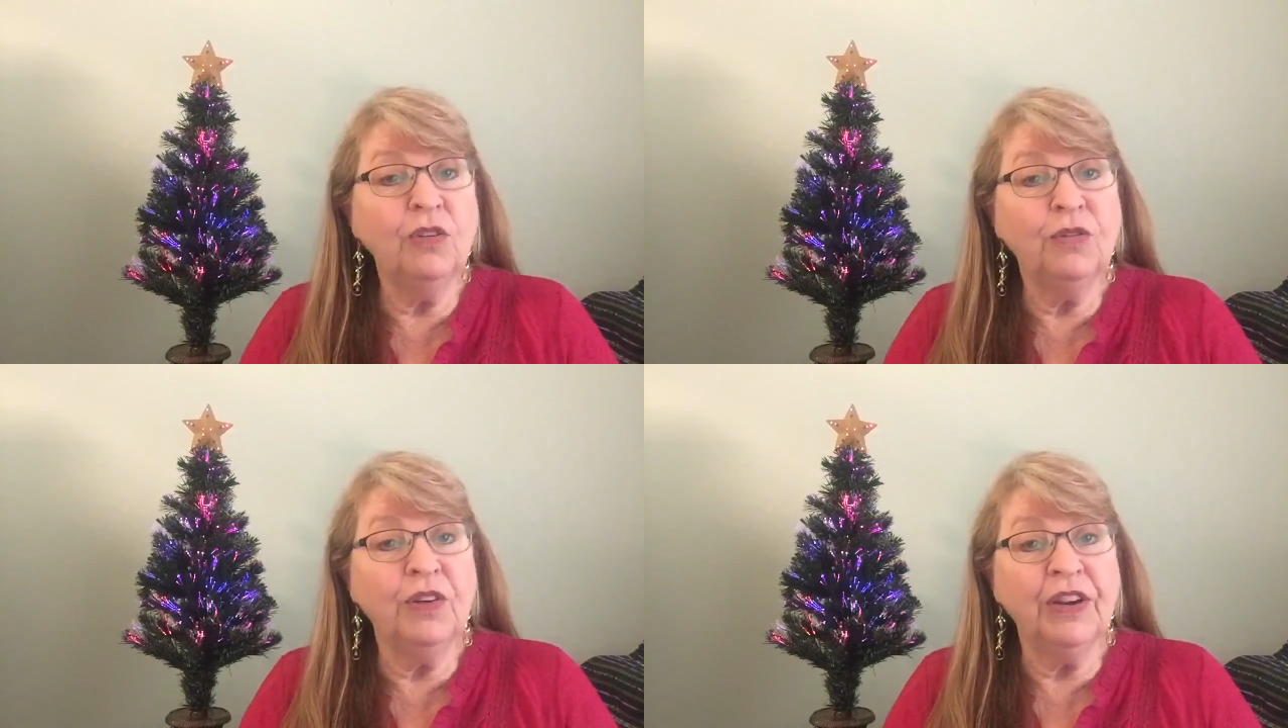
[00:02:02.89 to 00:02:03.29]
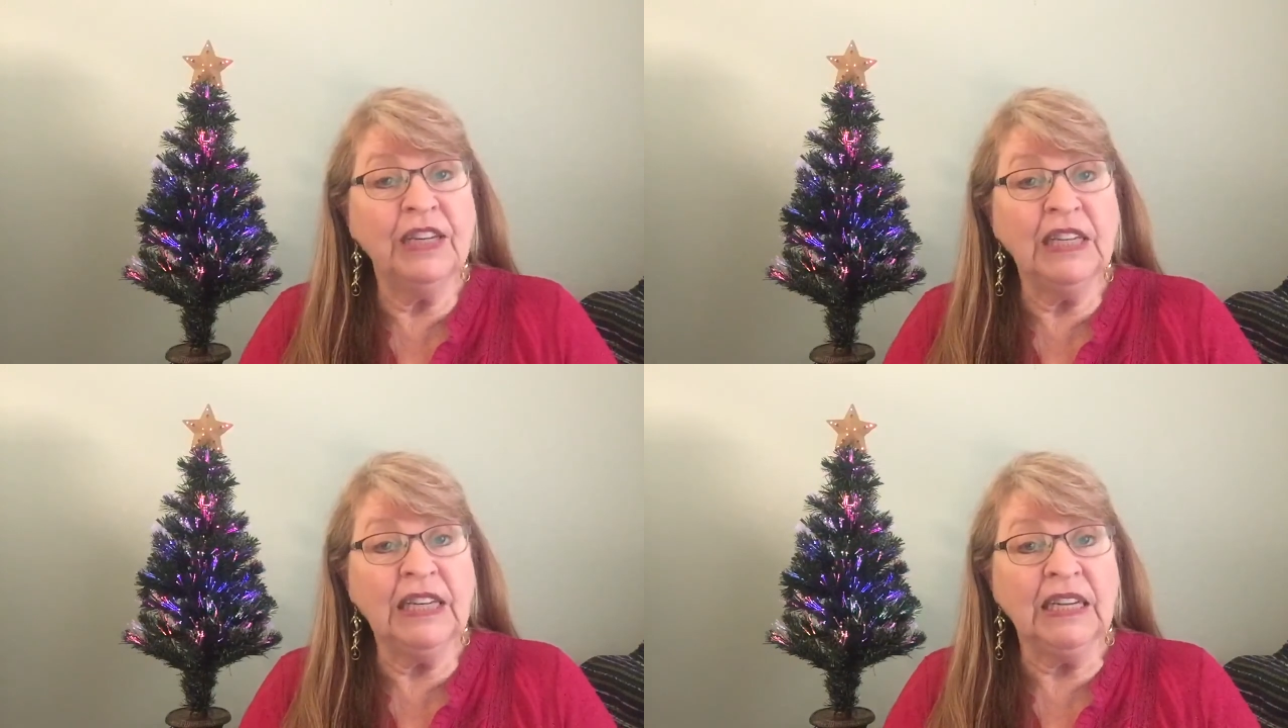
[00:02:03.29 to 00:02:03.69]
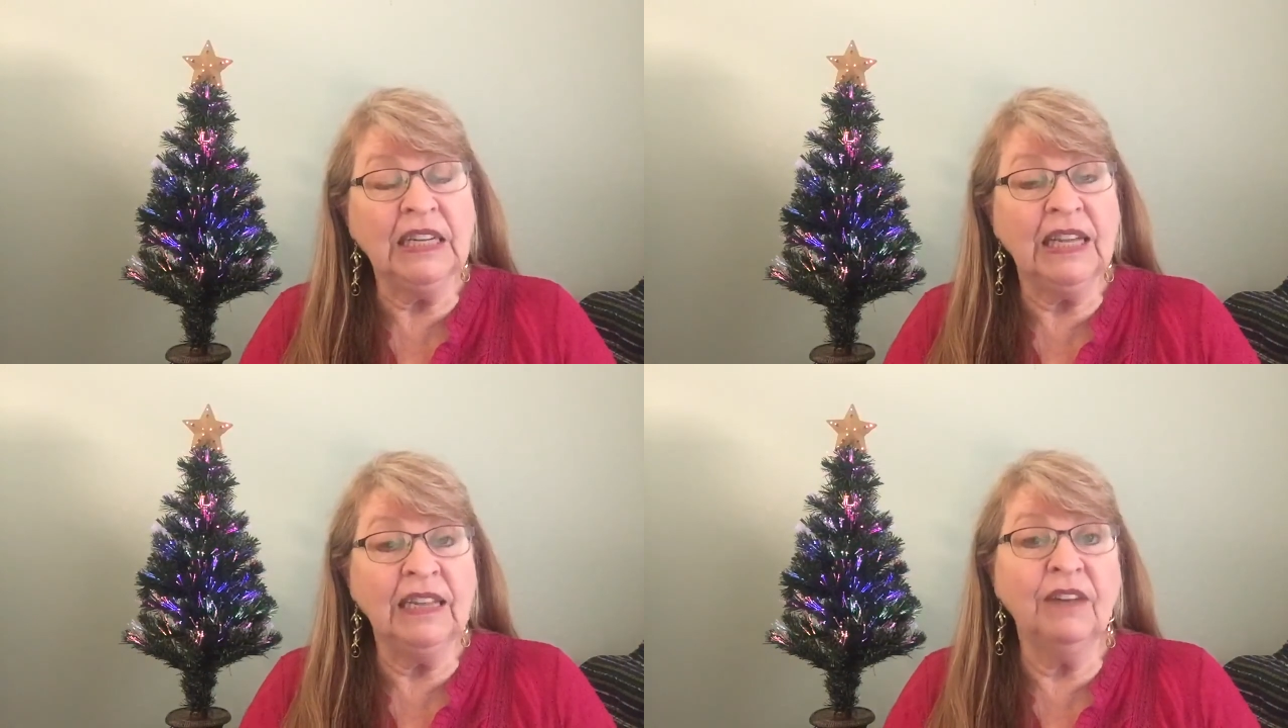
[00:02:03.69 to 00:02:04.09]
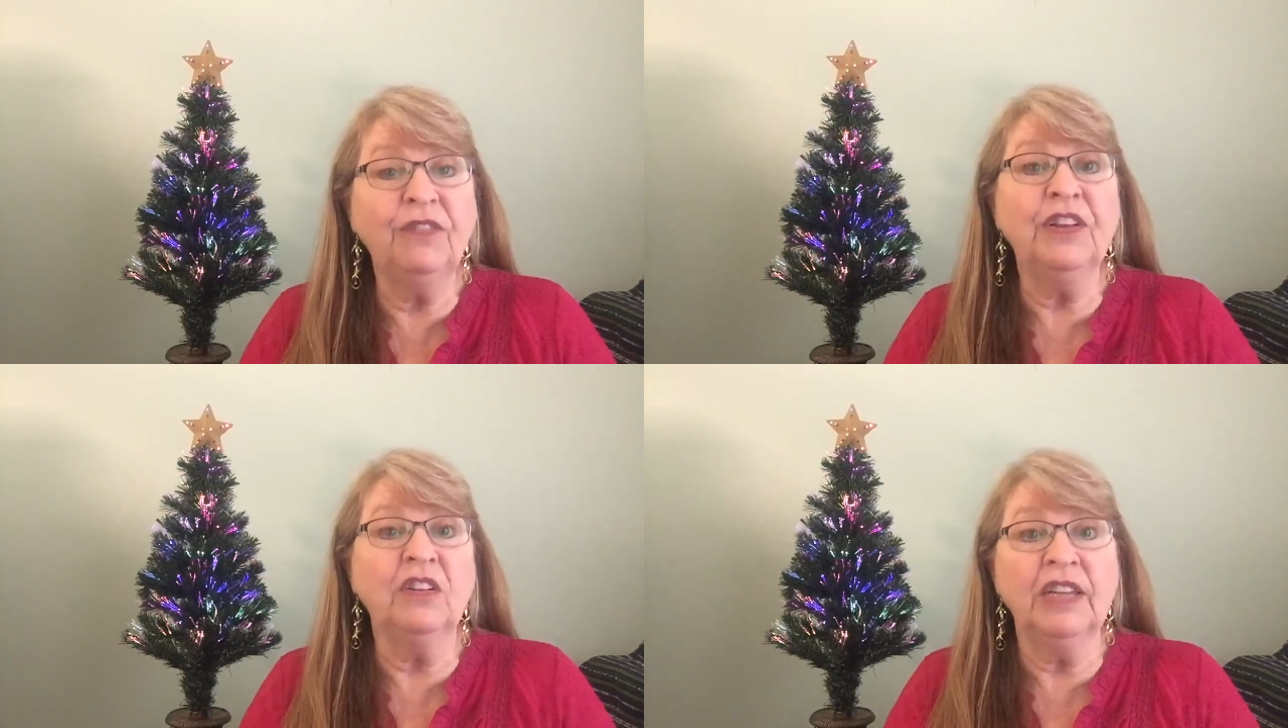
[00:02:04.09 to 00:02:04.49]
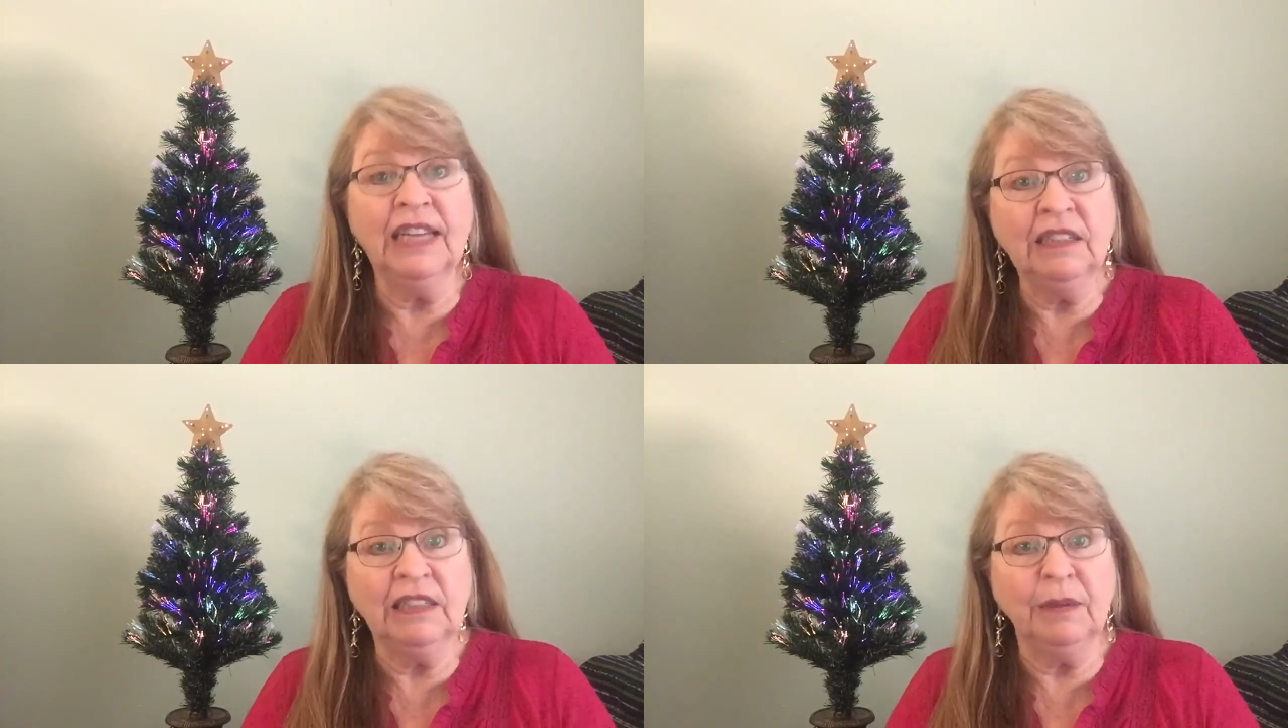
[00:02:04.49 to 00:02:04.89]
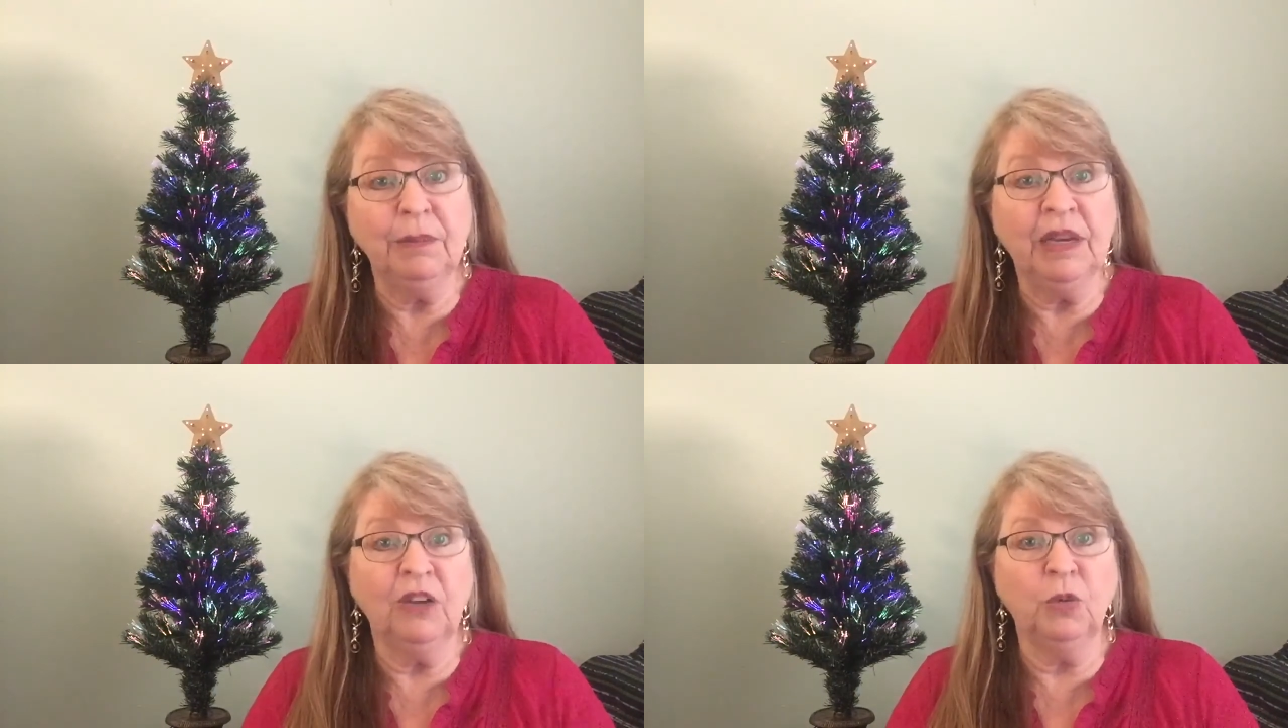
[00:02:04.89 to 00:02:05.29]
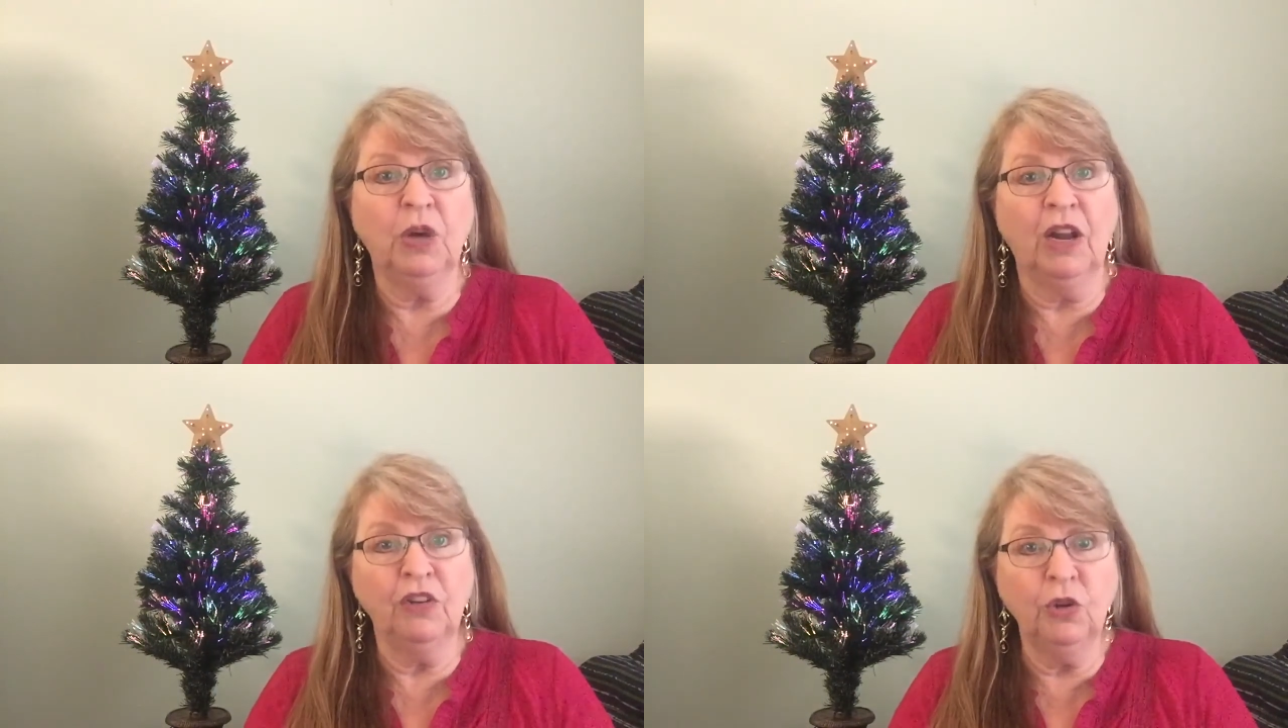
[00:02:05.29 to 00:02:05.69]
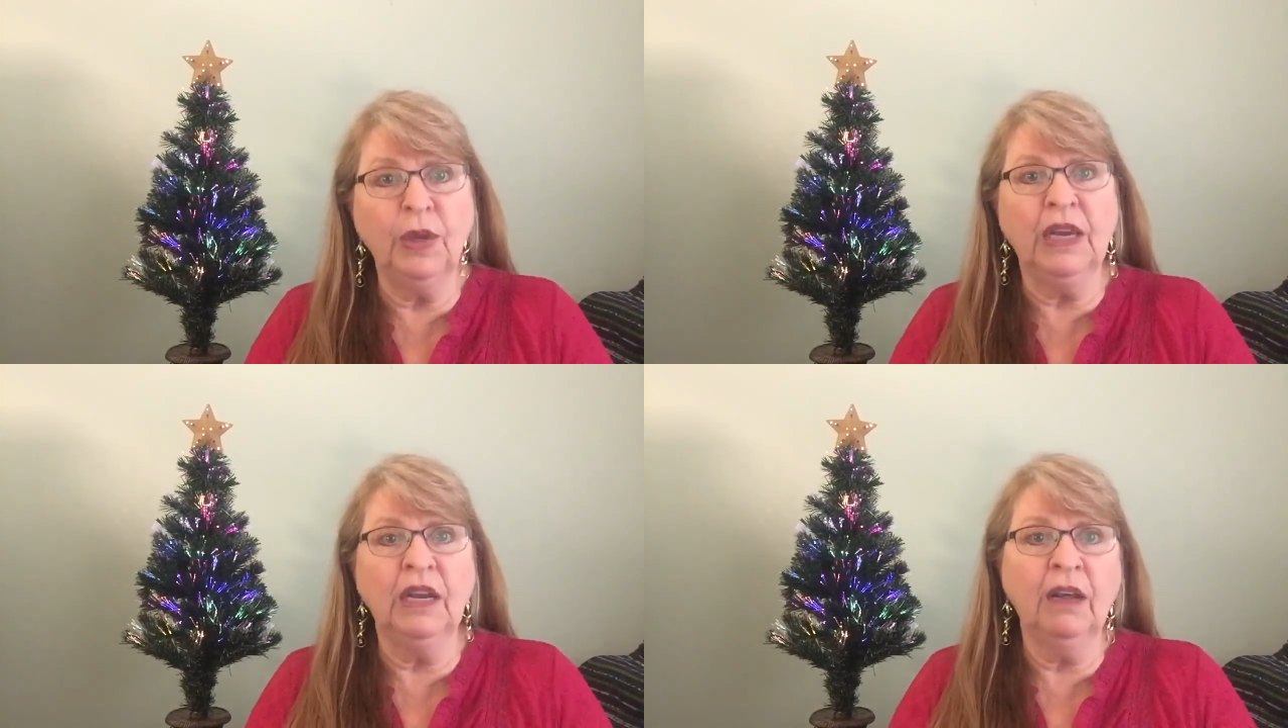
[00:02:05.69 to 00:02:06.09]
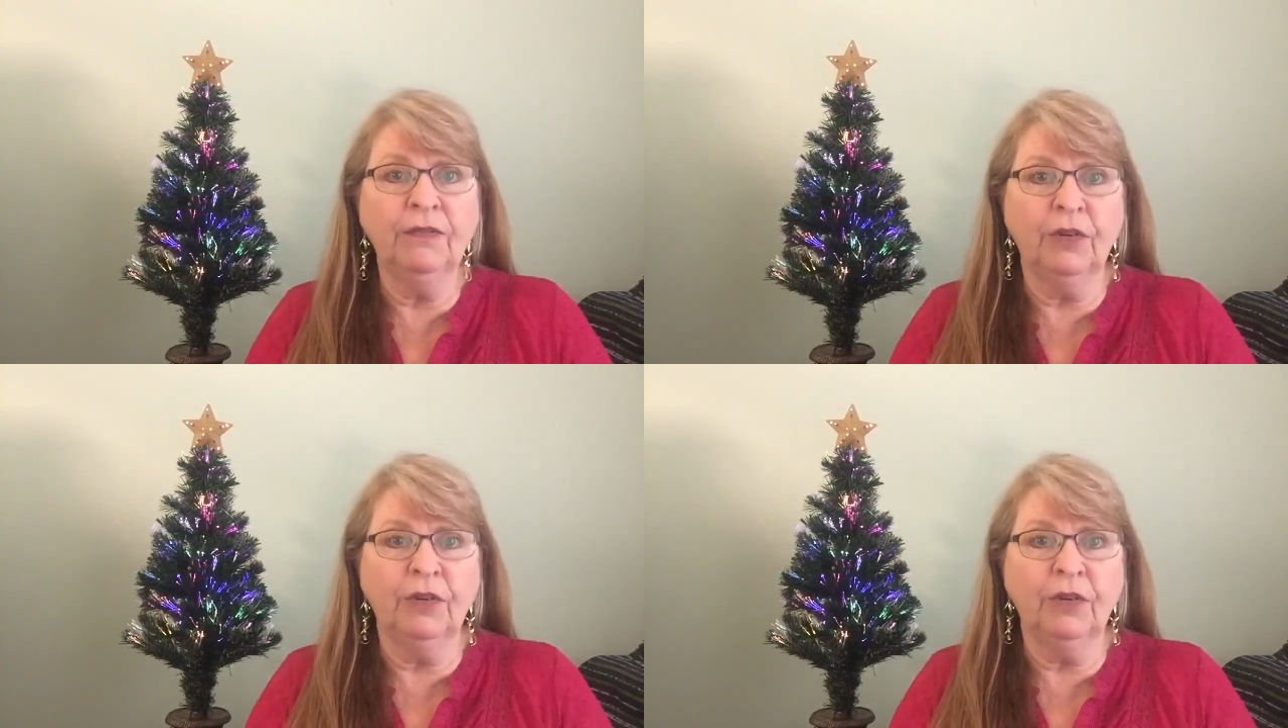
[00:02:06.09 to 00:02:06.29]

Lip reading: do very little and then feel guilty because we're not doing enough